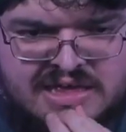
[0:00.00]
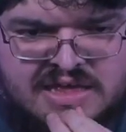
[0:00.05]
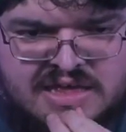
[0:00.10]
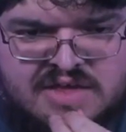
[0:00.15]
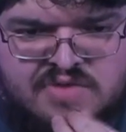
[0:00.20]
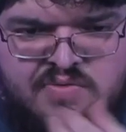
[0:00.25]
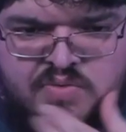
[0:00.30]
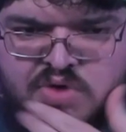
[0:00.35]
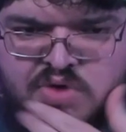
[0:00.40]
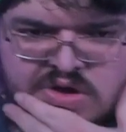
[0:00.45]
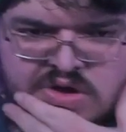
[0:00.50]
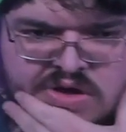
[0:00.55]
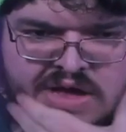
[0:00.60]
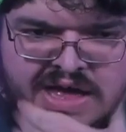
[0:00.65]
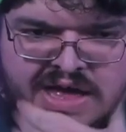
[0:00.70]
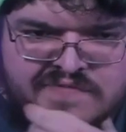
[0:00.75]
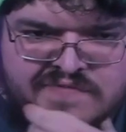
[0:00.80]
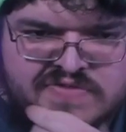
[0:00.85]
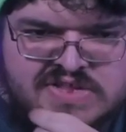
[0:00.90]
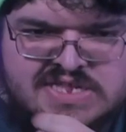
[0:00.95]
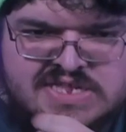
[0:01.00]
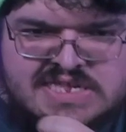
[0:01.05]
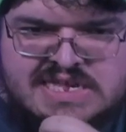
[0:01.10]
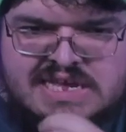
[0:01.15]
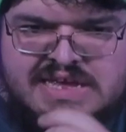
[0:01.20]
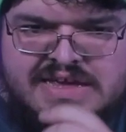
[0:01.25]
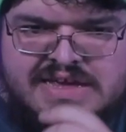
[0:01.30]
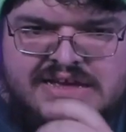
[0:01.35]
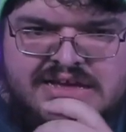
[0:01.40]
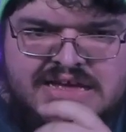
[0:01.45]
We'll have to
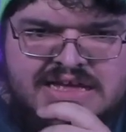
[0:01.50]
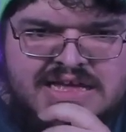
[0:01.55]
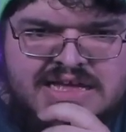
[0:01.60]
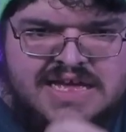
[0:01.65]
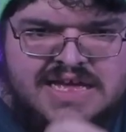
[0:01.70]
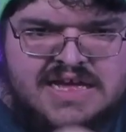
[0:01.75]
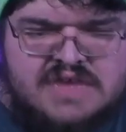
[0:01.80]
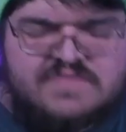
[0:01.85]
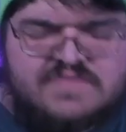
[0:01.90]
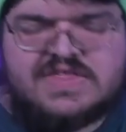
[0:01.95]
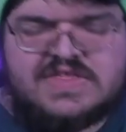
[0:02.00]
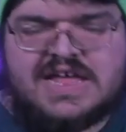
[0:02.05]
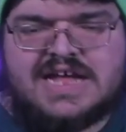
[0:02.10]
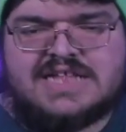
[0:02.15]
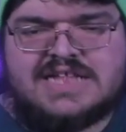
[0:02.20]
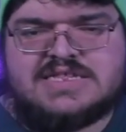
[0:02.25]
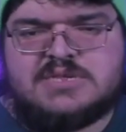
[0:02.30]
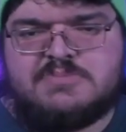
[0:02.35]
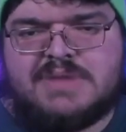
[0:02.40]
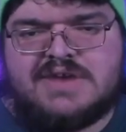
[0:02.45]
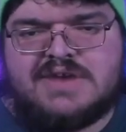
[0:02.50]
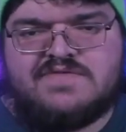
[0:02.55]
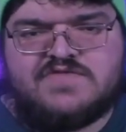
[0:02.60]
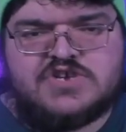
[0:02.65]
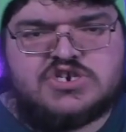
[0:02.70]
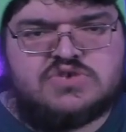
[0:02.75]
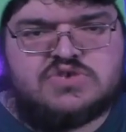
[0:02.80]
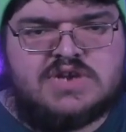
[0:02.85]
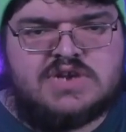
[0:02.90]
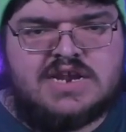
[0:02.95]
see if that's
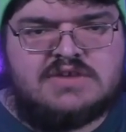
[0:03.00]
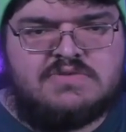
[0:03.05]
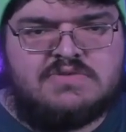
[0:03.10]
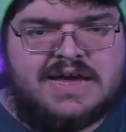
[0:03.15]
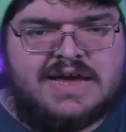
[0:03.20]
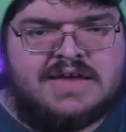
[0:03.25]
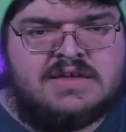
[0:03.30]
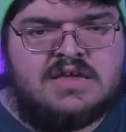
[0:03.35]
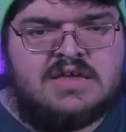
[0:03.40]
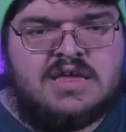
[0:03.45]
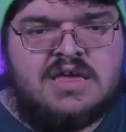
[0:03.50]
beneficial in any way.